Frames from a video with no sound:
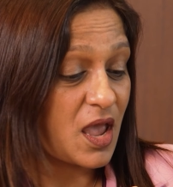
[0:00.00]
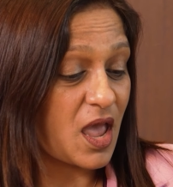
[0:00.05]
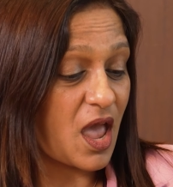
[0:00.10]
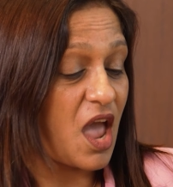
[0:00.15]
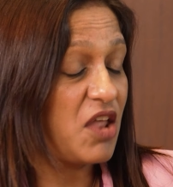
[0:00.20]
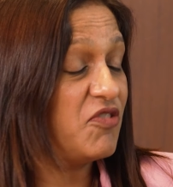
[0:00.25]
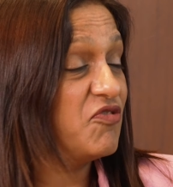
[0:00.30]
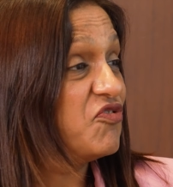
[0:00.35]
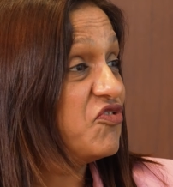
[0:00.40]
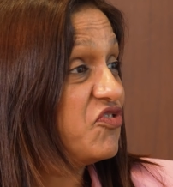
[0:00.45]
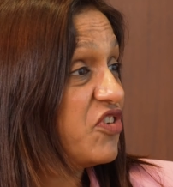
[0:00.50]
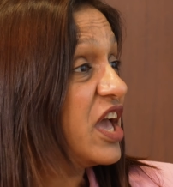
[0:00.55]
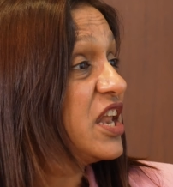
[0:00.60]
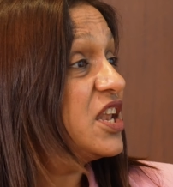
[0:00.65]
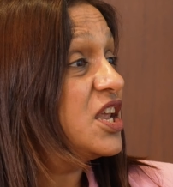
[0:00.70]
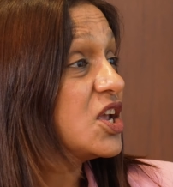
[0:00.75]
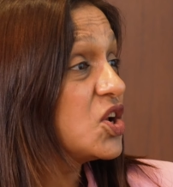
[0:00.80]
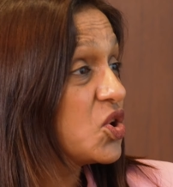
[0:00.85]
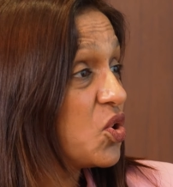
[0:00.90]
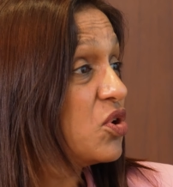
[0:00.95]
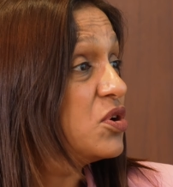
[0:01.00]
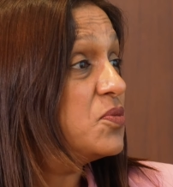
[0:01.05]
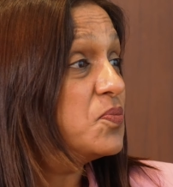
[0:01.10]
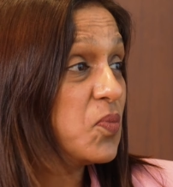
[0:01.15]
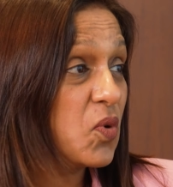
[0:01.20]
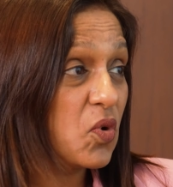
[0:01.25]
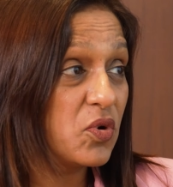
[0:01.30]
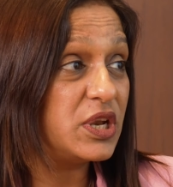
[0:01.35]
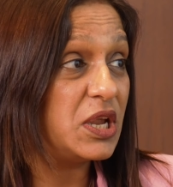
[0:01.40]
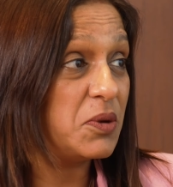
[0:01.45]
and very good
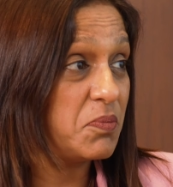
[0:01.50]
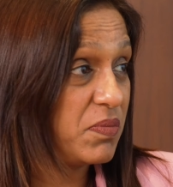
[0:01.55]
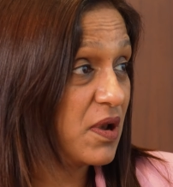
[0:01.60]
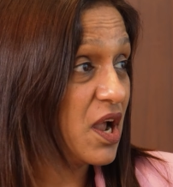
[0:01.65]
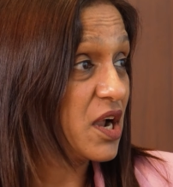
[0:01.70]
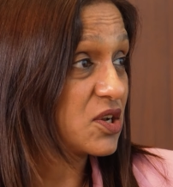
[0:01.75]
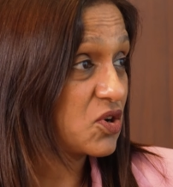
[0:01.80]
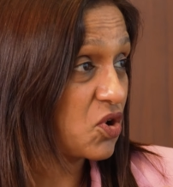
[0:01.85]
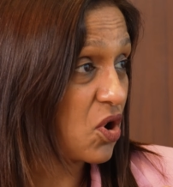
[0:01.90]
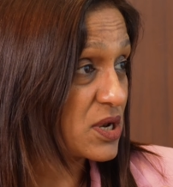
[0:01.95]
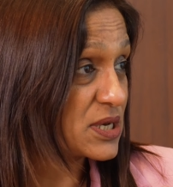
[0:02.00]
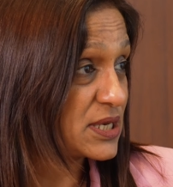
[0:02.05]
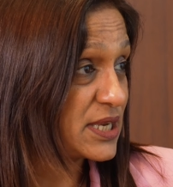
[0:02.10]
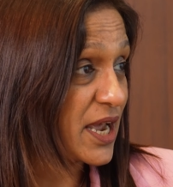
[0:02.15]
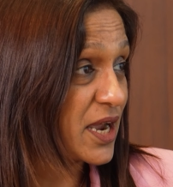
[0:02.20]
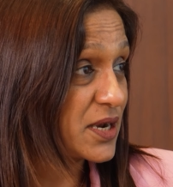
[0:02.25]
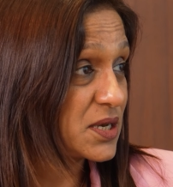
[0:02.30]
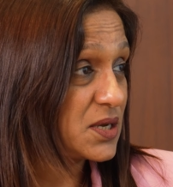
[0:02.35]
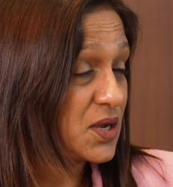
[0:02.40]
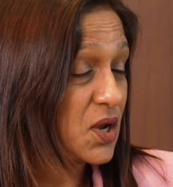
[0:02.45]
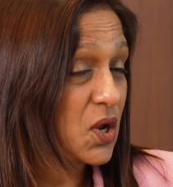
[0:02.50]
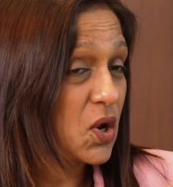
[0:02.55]
bone implant contact.